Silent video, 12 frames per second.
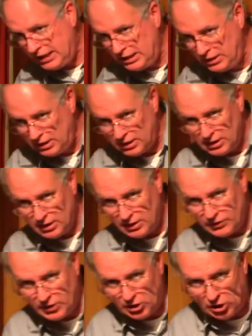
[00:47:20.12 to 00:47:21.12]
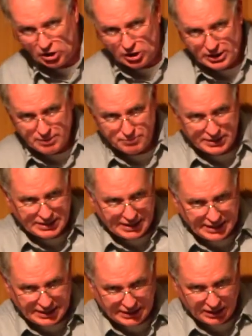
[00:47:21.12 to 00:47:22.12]
in the early
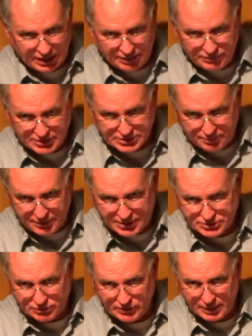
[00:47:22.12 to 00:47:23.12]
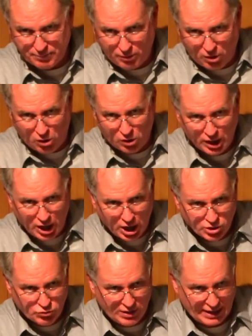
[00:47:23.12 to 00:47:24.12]
beginning of this epistle that Paul
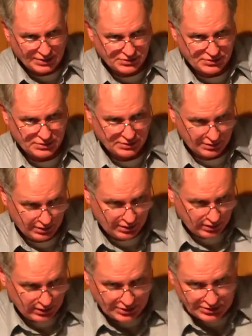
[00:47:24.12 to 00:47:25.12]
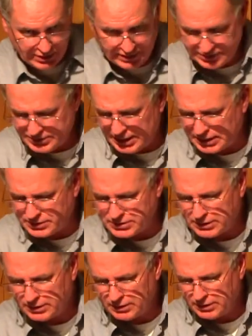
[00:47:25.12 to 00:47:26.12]
addressed? Listen to these
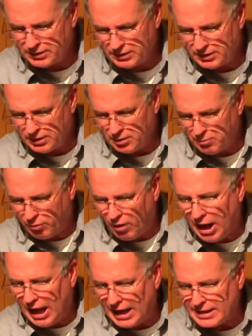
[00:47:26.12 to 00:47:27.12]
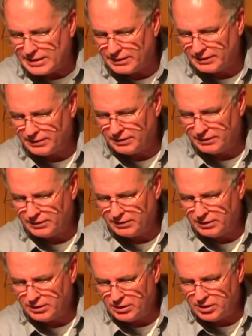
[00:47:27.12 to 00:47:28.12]
things pride,
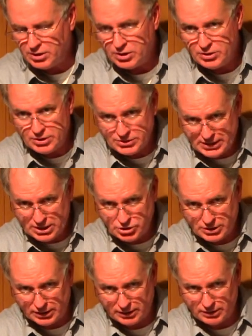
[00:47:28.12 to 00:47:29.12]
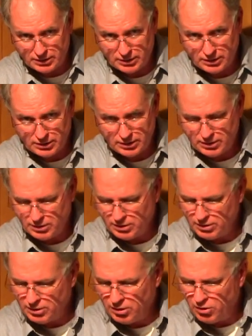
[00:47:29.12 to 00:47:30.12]
dissension,
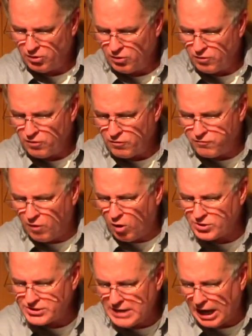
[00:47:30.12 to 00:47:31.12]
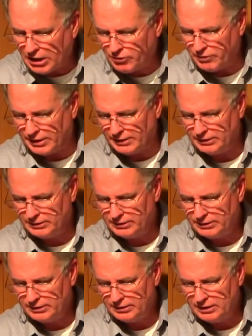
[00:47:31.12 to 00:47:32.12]
false doctrine,
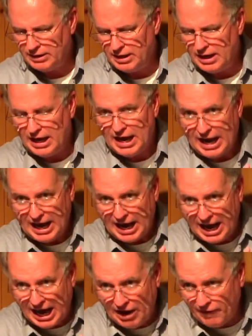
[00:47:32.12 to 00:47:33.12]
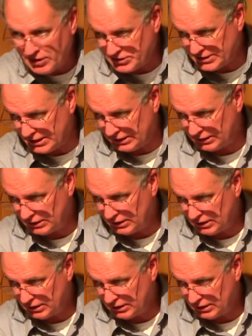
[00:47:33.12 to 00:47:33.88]
heresy,